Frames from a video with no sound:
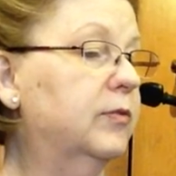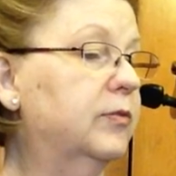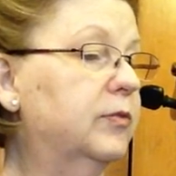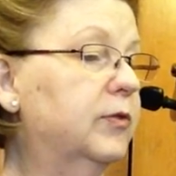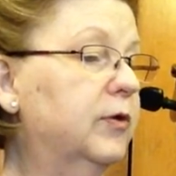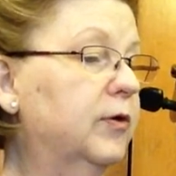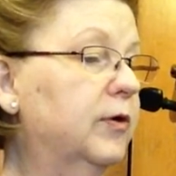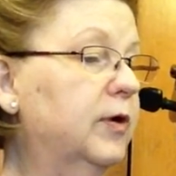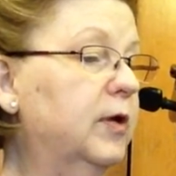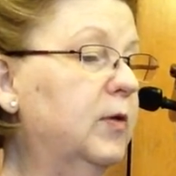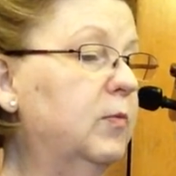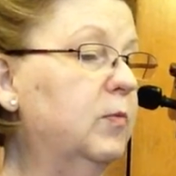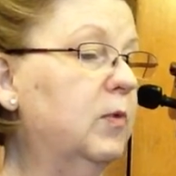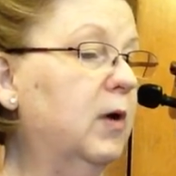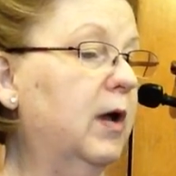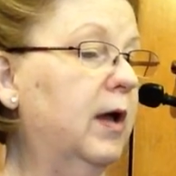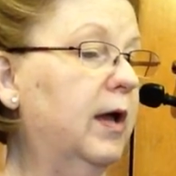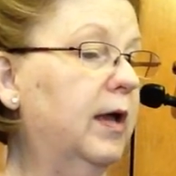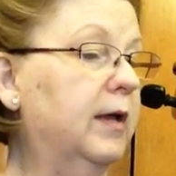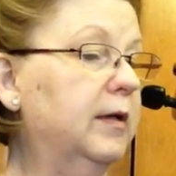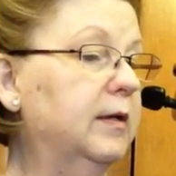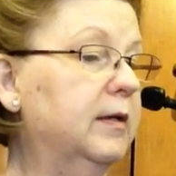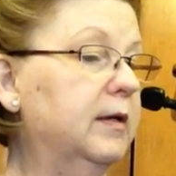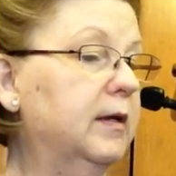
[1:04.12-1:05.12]

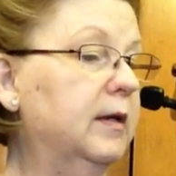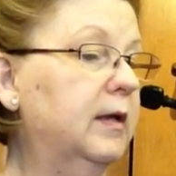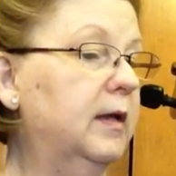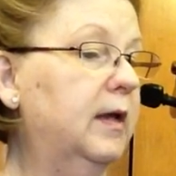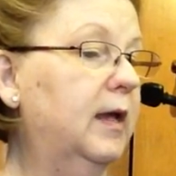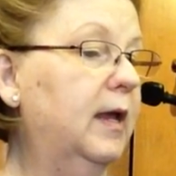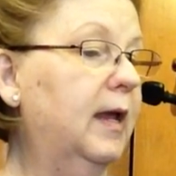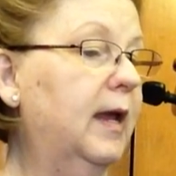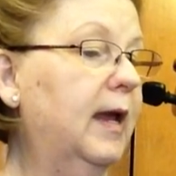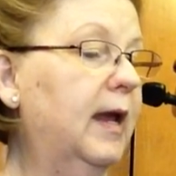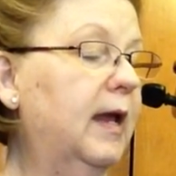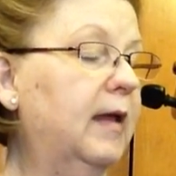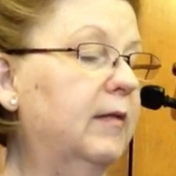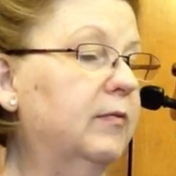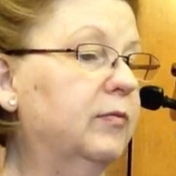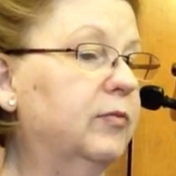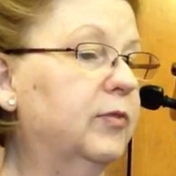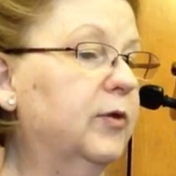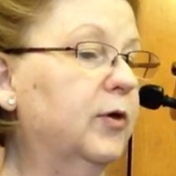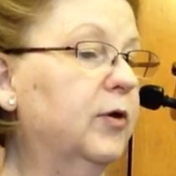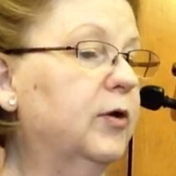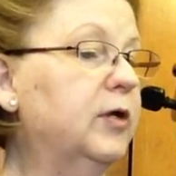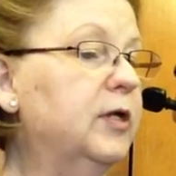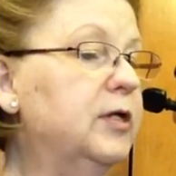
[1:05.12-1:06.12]
31,
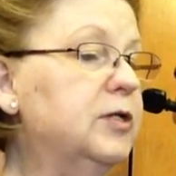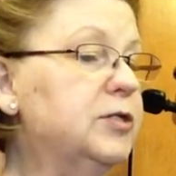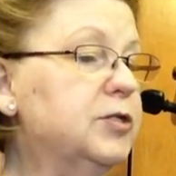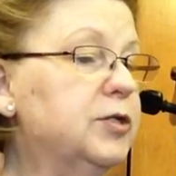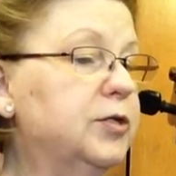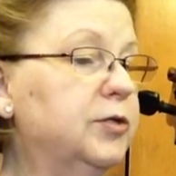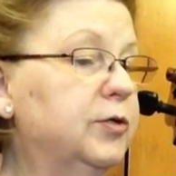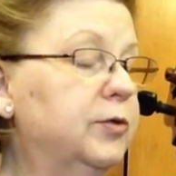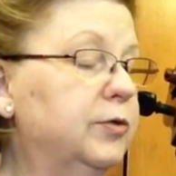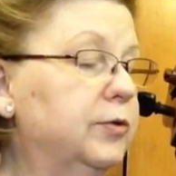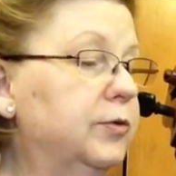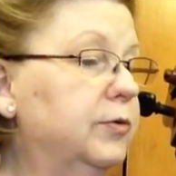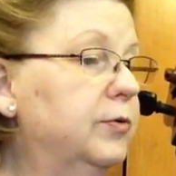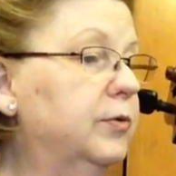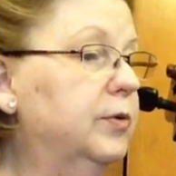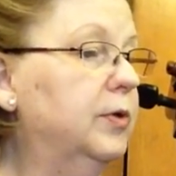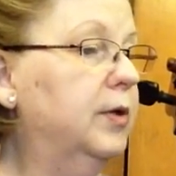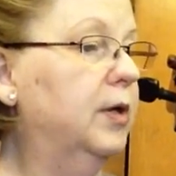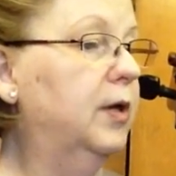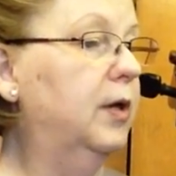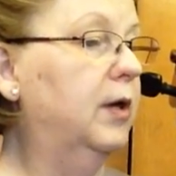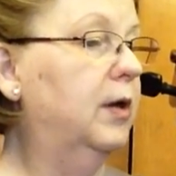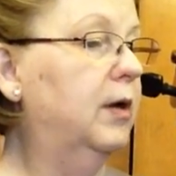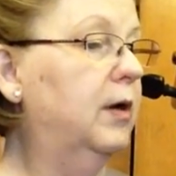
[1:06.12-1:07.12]
and 32
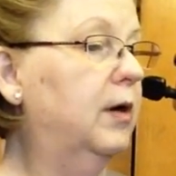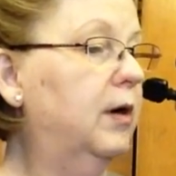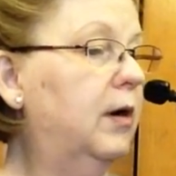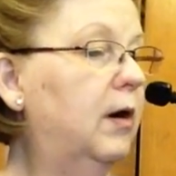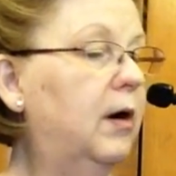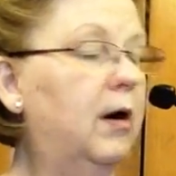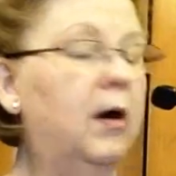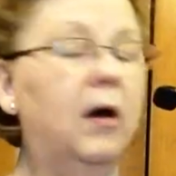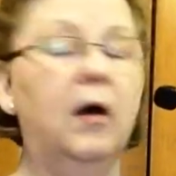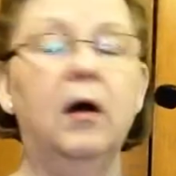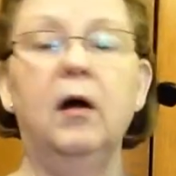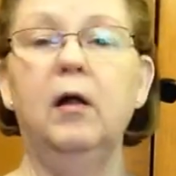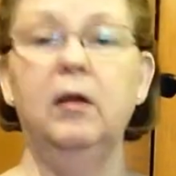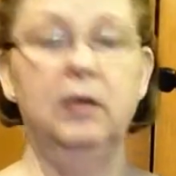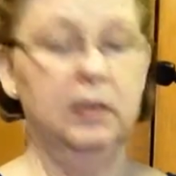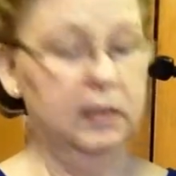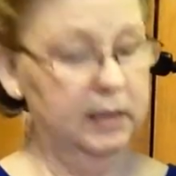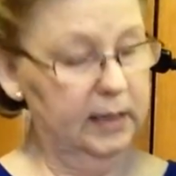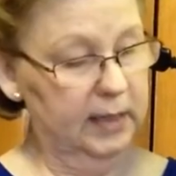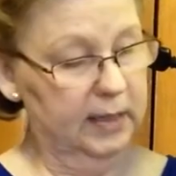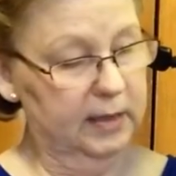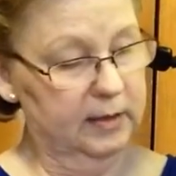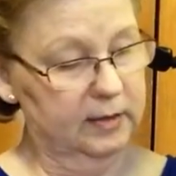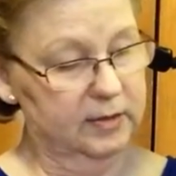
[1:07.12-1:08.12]
all
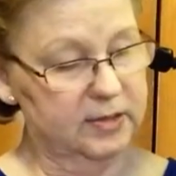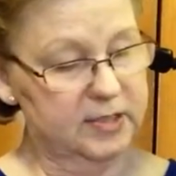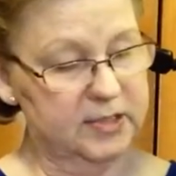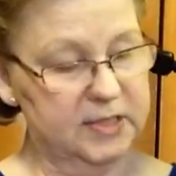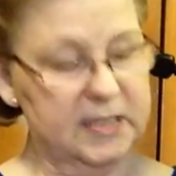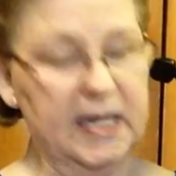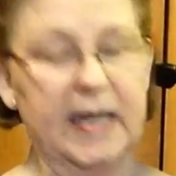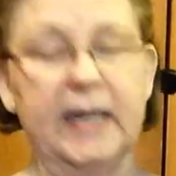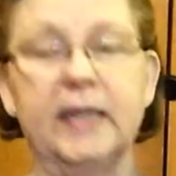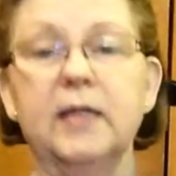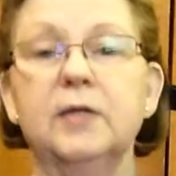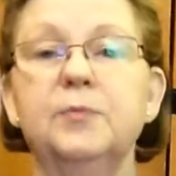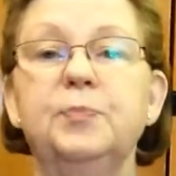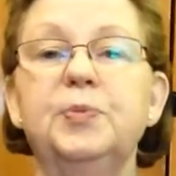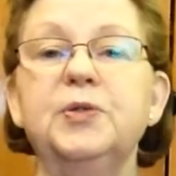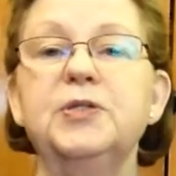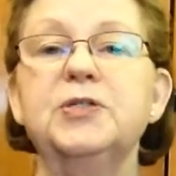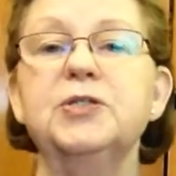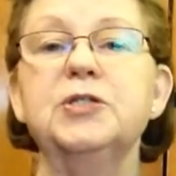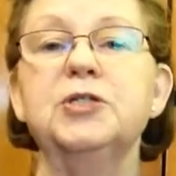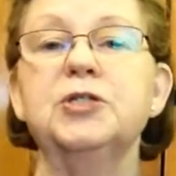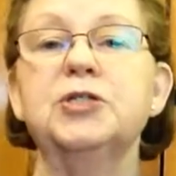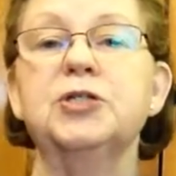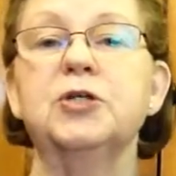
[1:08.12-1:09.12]
in second
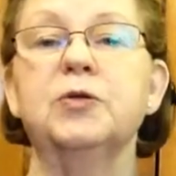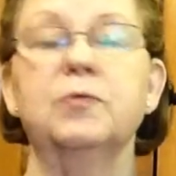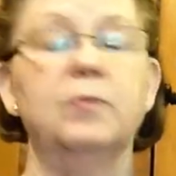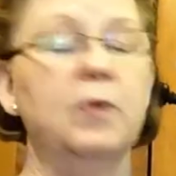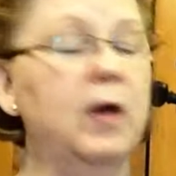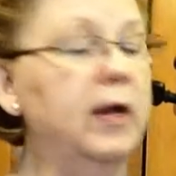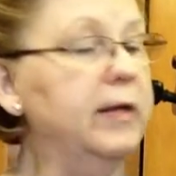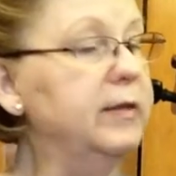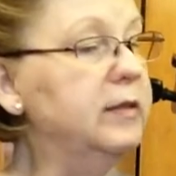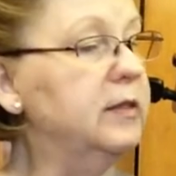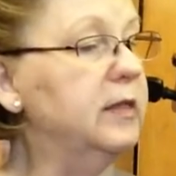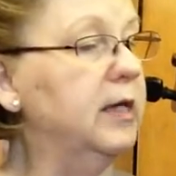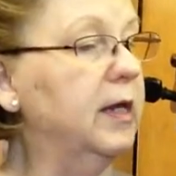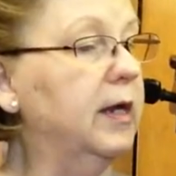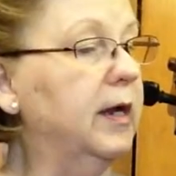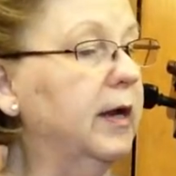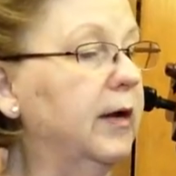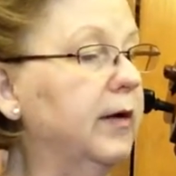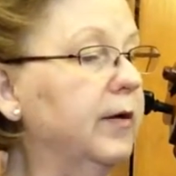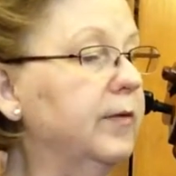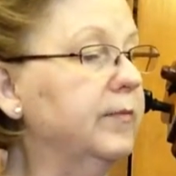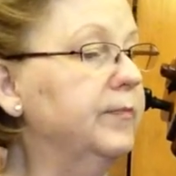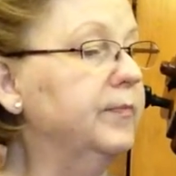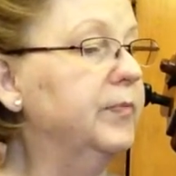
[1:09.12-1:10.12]
position right
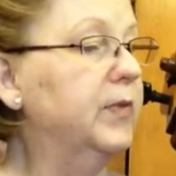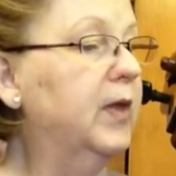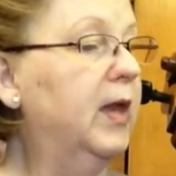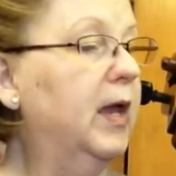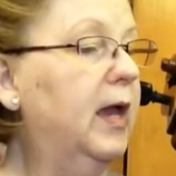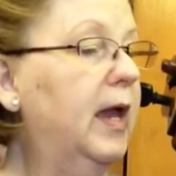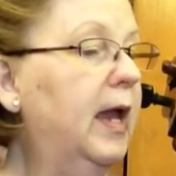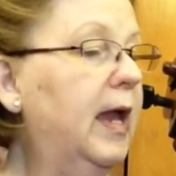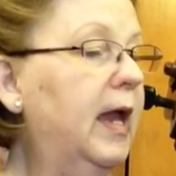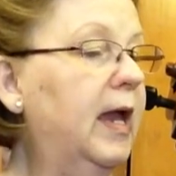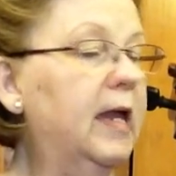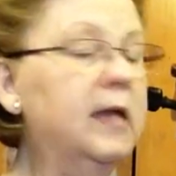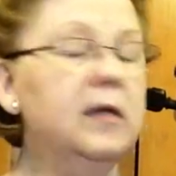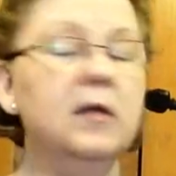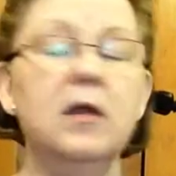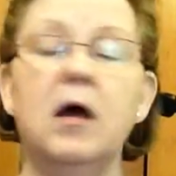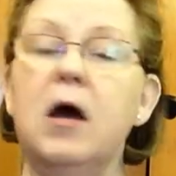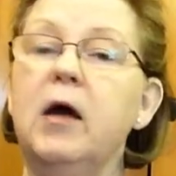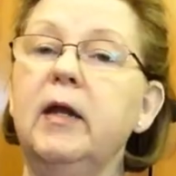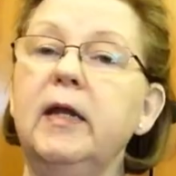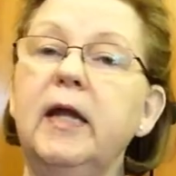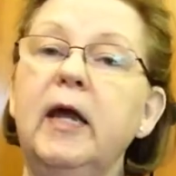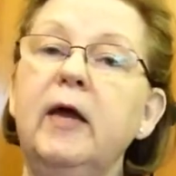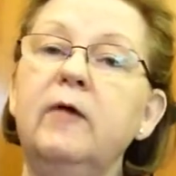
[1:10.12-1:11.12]
there and
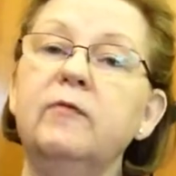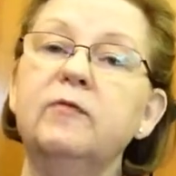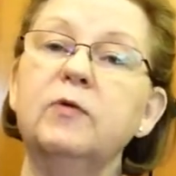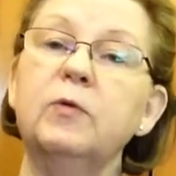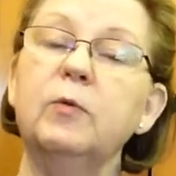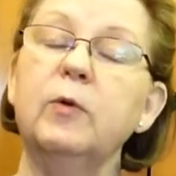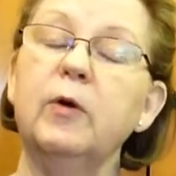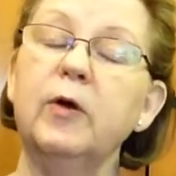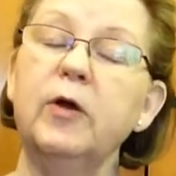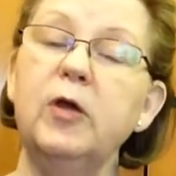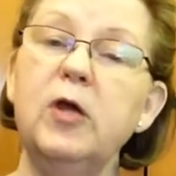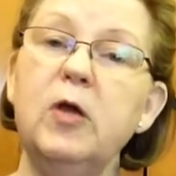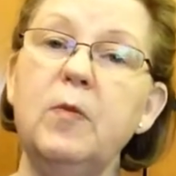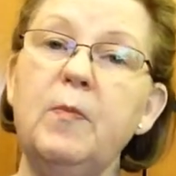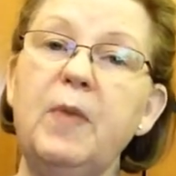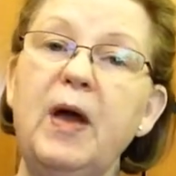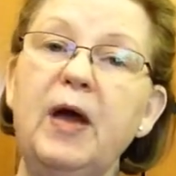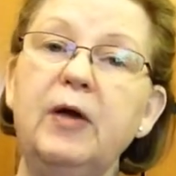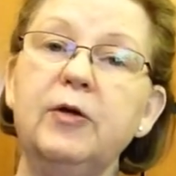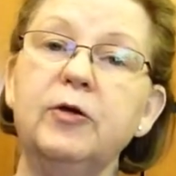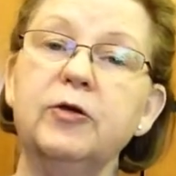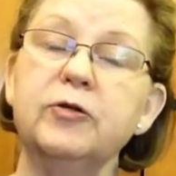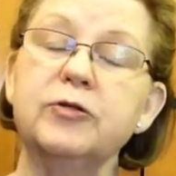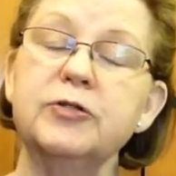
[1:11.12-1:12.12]
not have to worry
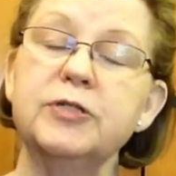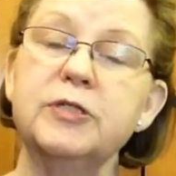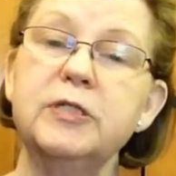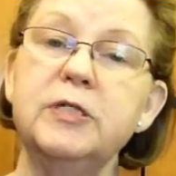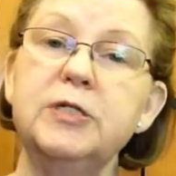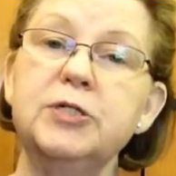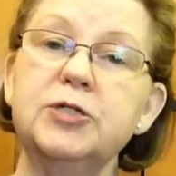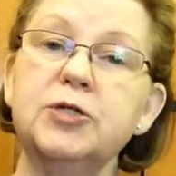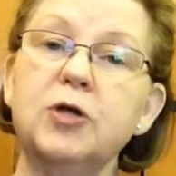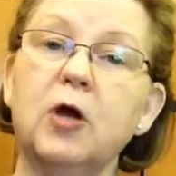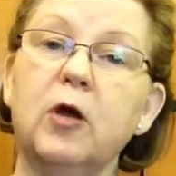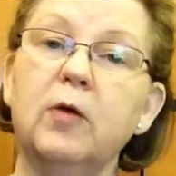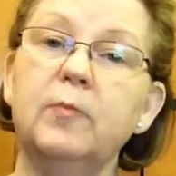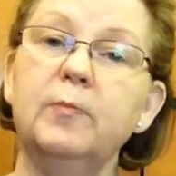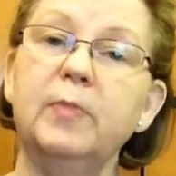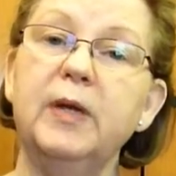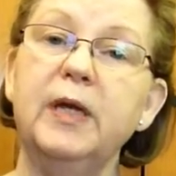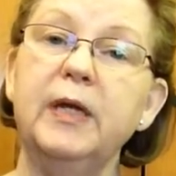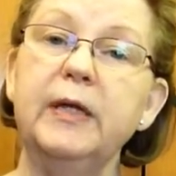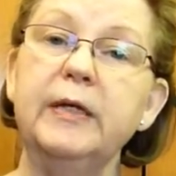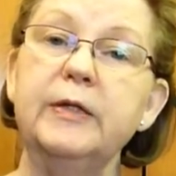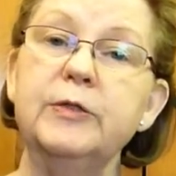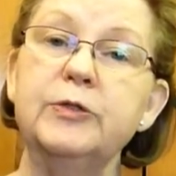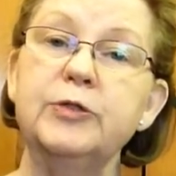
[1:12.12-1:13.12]
about your C sharp
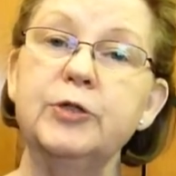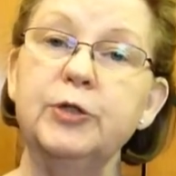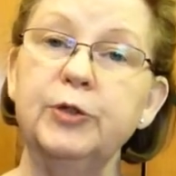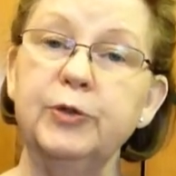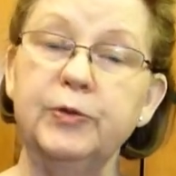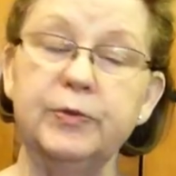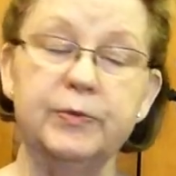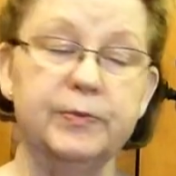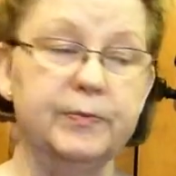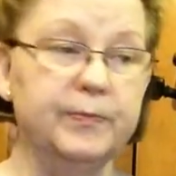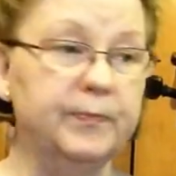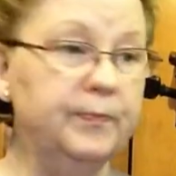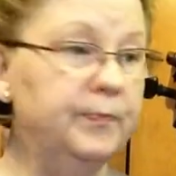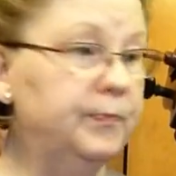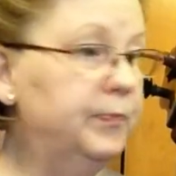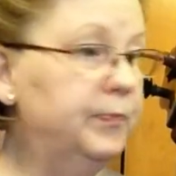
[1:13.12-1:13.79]
being in tune.